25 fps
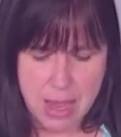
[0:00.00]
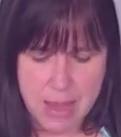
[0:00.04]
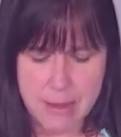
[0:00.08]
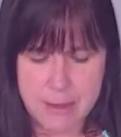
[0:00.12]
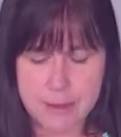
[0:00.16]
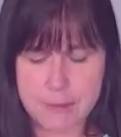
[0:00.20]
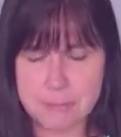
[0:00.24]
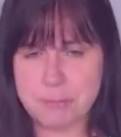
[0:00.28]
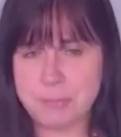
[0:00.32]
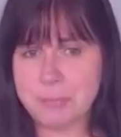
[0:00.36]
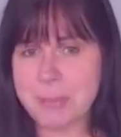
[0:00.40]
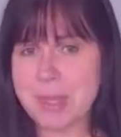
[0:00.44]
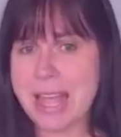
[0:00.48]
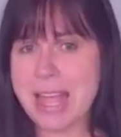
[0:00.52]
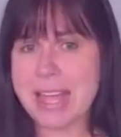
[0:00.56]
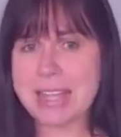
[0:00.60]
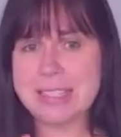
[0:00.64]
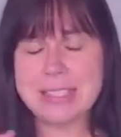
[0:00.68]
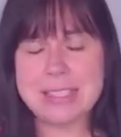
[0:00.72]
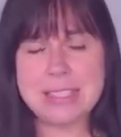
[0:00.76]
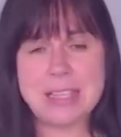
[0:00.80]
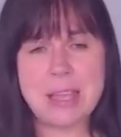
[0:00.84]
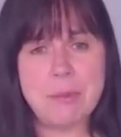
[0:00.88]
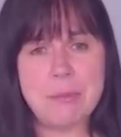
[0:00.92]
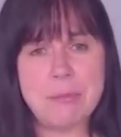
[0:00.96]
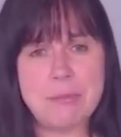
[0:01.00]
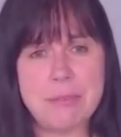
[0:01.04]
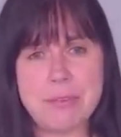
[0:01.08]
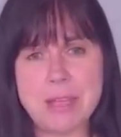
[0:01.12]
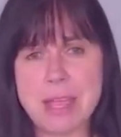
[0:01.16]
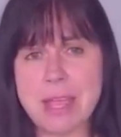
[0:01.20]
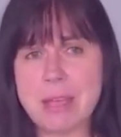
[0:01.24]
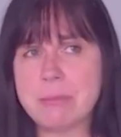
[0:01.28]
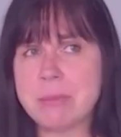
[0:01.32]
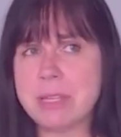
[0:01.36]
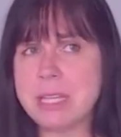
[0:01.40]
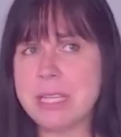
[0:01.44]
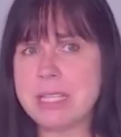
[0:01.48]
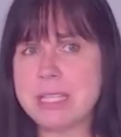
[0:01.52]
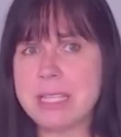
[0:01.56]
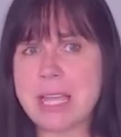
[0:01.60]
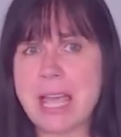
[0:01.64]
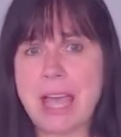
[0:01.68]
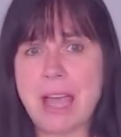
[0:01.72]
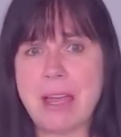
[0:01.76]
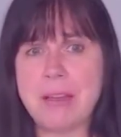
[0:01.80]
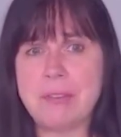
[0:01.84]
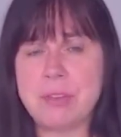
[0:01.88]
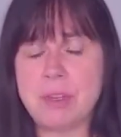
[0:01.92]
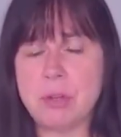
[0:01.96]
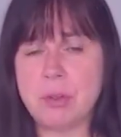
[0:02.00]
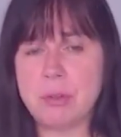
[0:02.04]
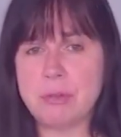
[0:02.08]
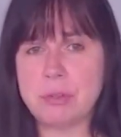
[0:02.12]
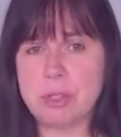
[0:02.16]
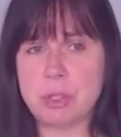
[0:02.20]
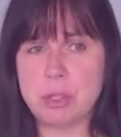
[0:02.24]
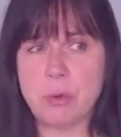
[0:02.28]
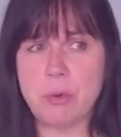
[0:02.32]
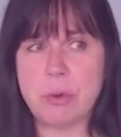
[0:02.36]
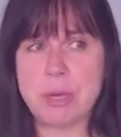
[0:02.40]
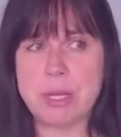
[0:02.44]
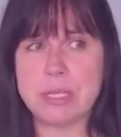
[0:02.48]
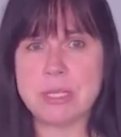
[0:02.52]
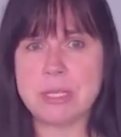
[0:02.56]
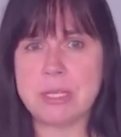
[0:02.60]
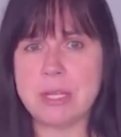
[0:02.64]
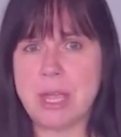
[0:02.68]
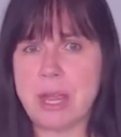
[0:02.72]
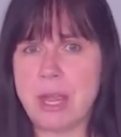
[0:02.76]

Um, and some families have no choice.